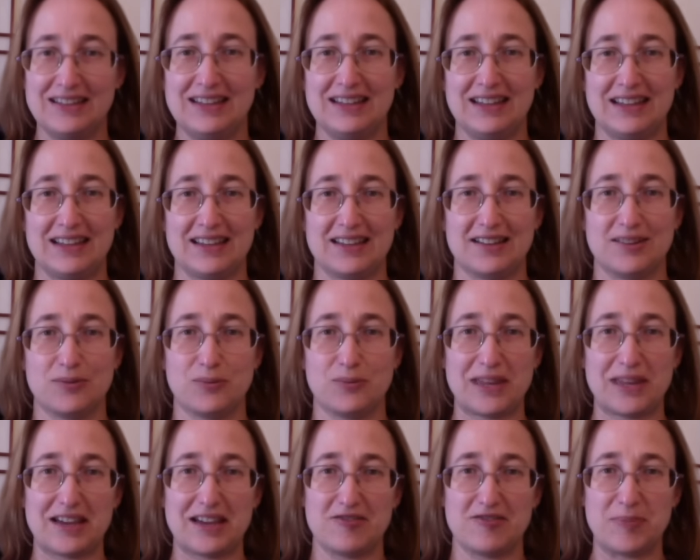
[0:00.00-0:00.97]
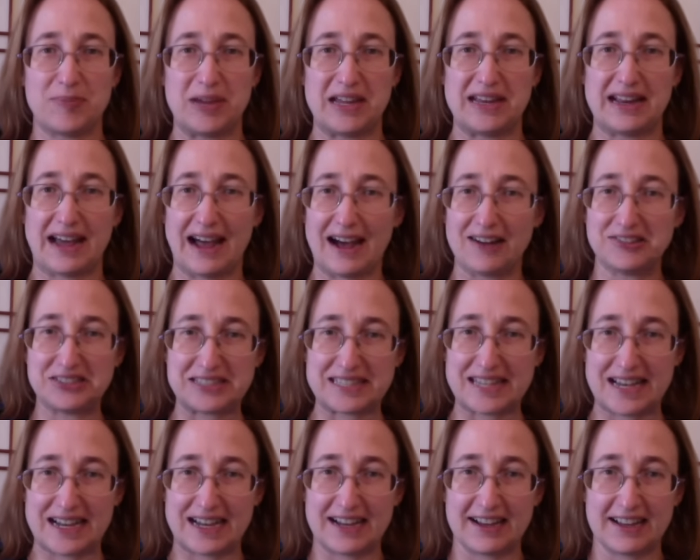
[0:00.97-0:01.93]
And we have been
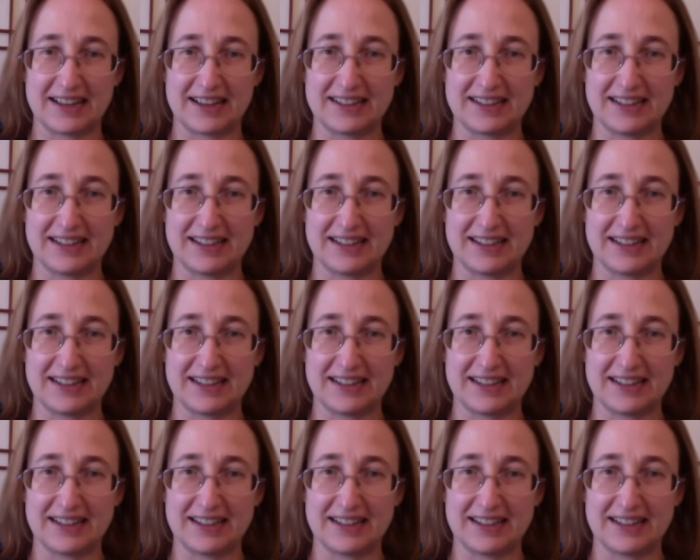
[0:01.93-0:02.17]
outside